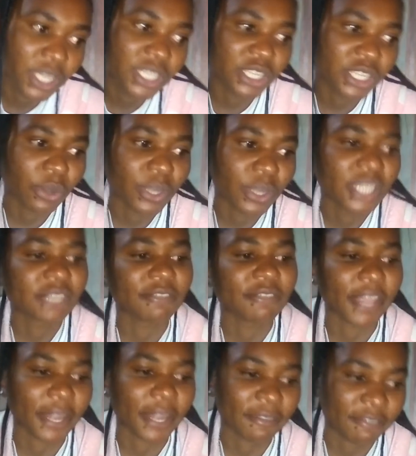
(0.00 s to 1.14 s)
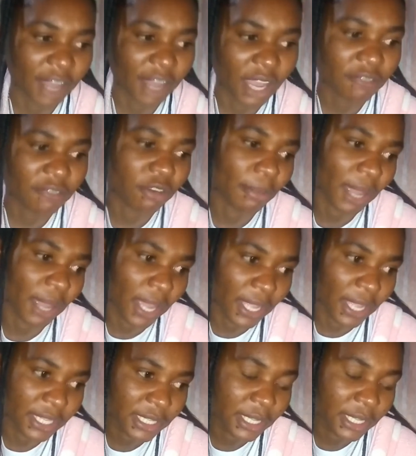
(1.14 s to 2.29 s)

so it's very far from us.